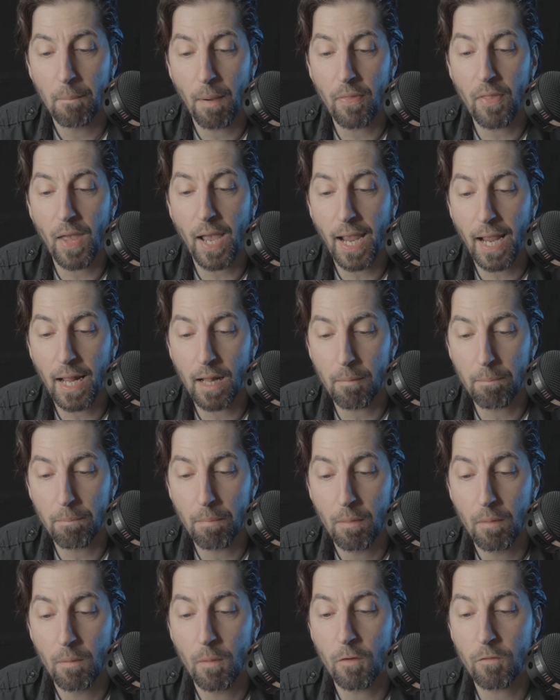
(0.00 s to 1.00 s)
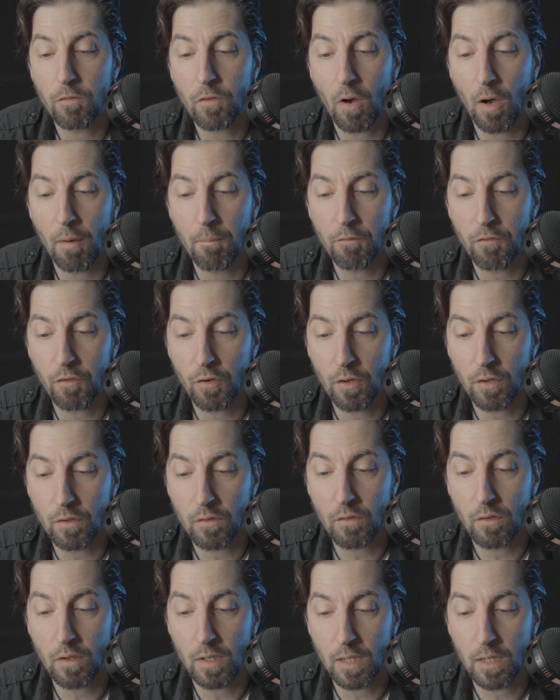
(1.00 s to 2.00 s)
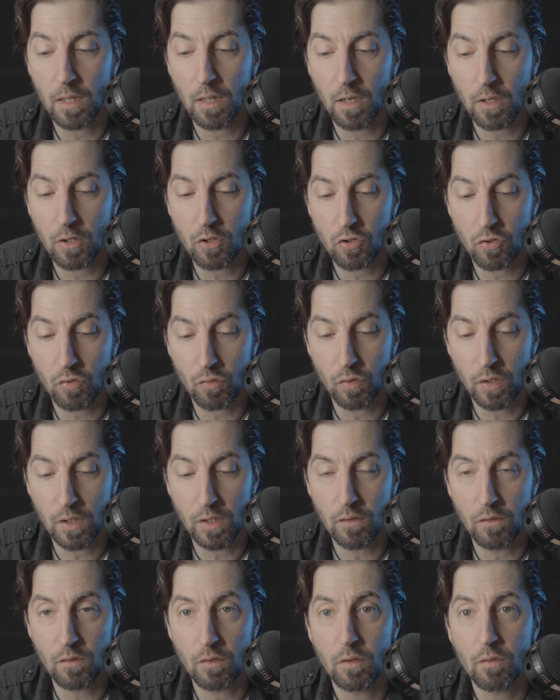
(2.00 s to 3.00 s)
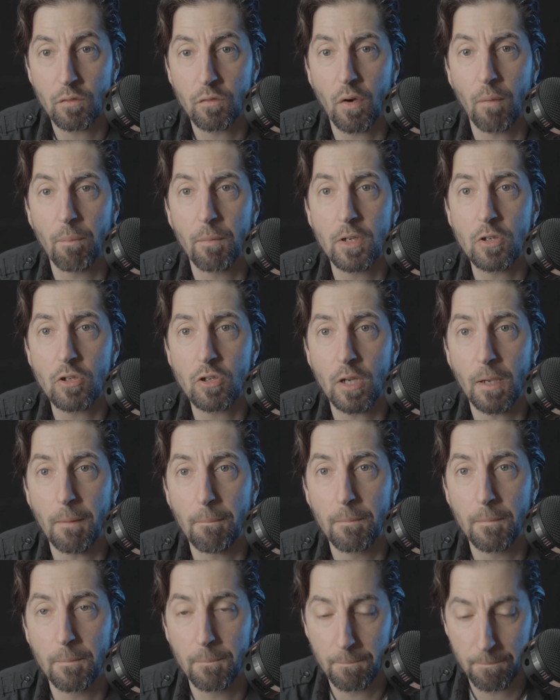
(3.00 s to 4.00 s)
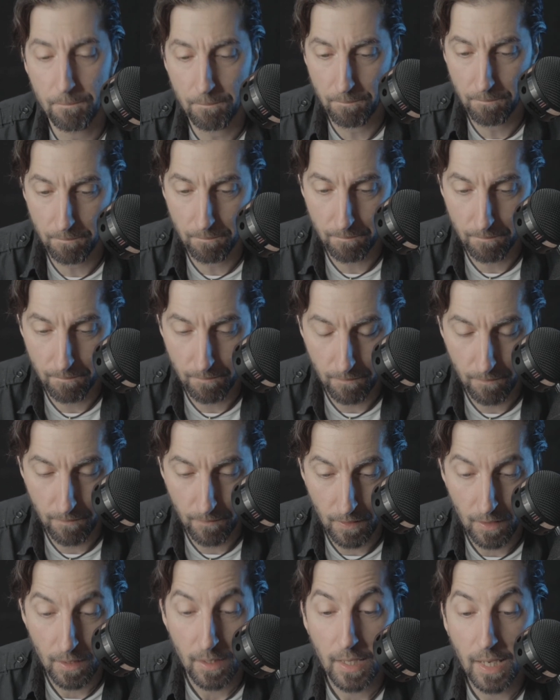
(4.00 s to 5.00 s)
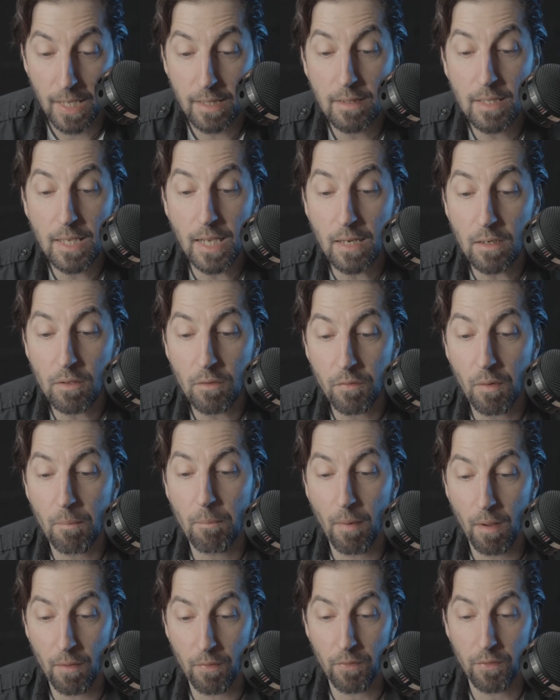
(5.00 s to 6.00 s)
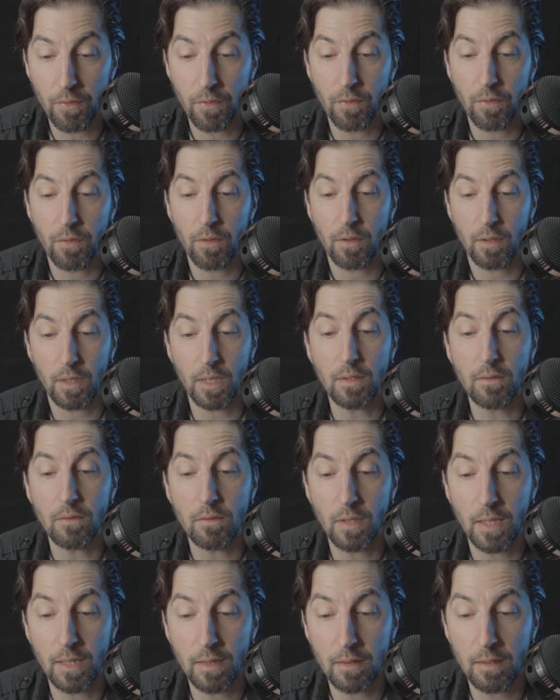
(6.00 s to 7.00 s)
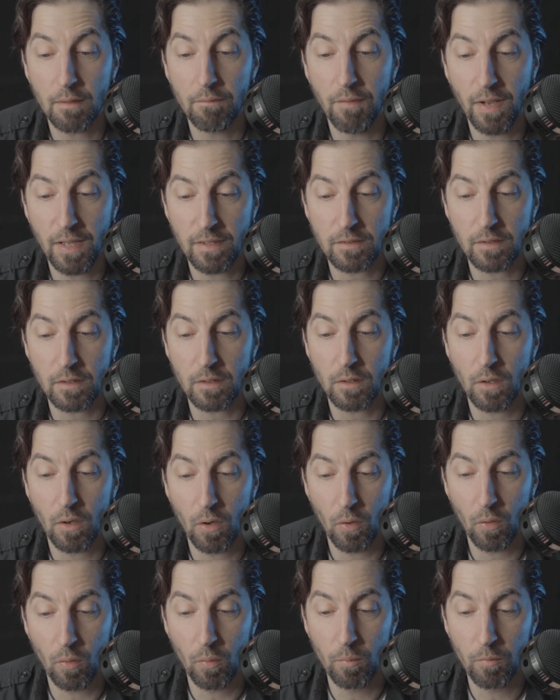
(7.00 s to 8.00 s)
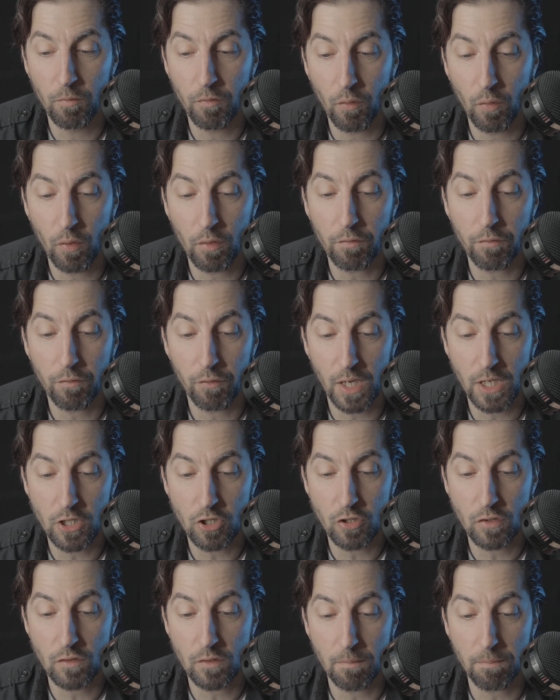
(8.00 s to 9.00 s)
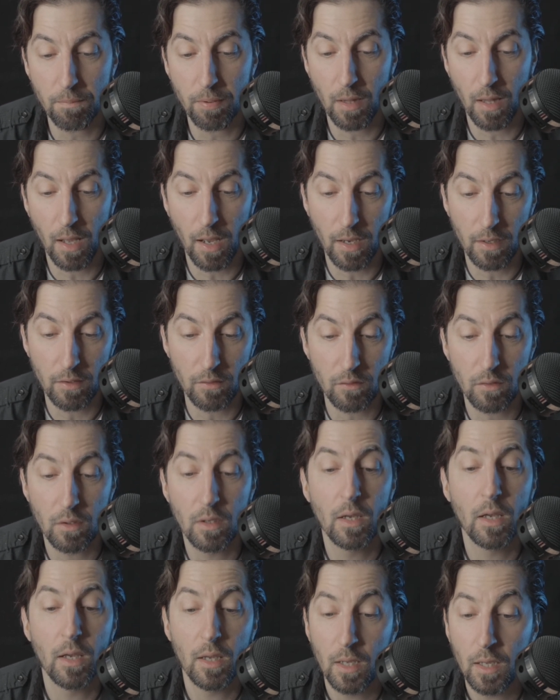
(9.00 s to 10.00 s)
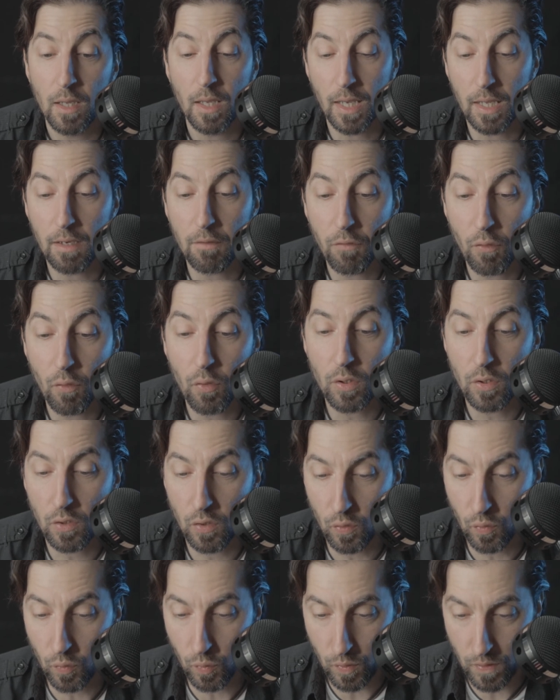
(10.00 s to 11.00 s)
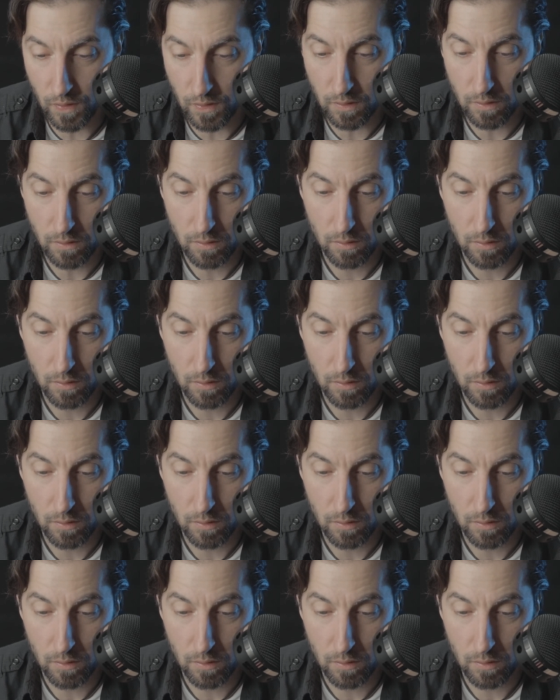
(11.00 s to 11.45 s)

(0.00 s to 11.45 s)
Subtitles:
by the help of comforts and luxuries from the ship. At the end of a month, I sent the vessel home for fresh supplies and for news.